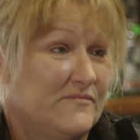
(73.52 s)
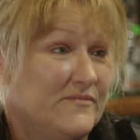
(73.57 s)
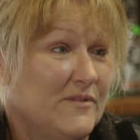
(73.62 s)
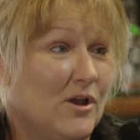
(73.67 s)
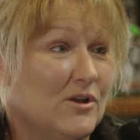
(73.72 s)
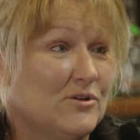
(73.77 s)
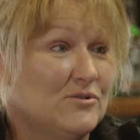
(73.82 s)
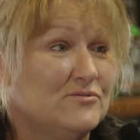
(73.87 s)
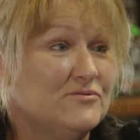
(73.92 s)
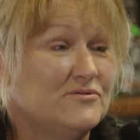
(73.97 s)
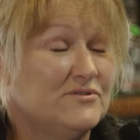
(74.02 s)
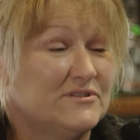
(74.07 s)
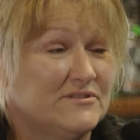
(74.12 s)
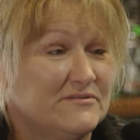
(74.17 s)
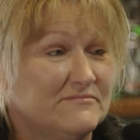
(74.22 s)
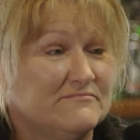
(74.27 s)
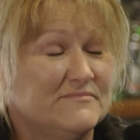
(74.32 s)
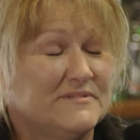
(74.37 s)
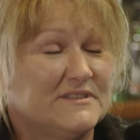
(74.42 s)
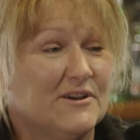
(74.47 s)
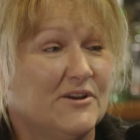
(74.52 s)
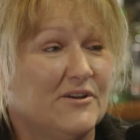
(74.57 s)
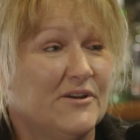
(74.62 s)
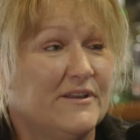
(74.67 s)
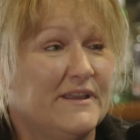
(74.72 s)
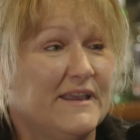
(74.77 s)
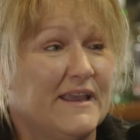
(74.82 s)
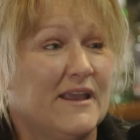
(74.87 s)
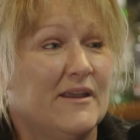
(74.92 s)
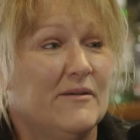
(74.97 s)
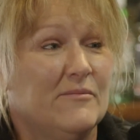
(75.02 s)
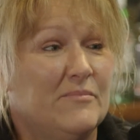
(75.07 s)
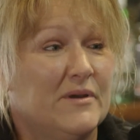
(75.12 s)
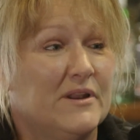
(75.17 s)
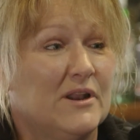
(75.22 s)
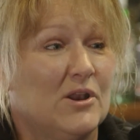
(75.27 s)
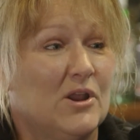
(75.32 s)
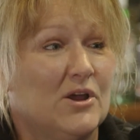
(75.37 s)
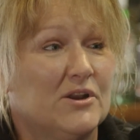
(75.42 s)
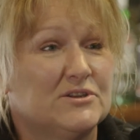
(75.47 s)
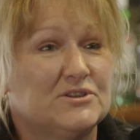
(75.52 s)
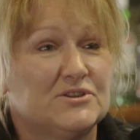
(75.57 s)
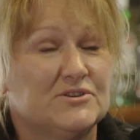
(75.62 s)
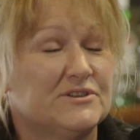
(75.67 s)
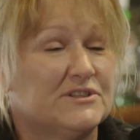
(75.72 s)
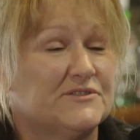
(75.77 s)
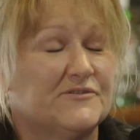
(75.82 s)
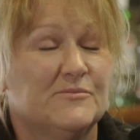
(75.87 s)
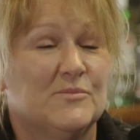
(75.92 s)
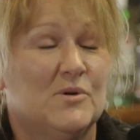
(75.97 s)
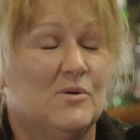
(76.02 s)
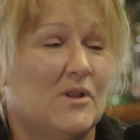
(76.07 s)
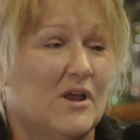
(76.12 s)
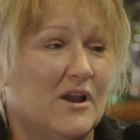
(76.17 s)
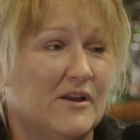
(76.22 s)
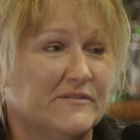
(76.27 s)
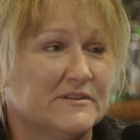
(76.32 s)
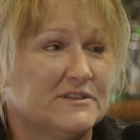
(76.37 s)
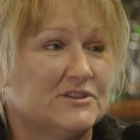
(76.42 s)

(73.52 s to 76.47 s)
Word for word: locals. So yeah, but a lot of tourists from all over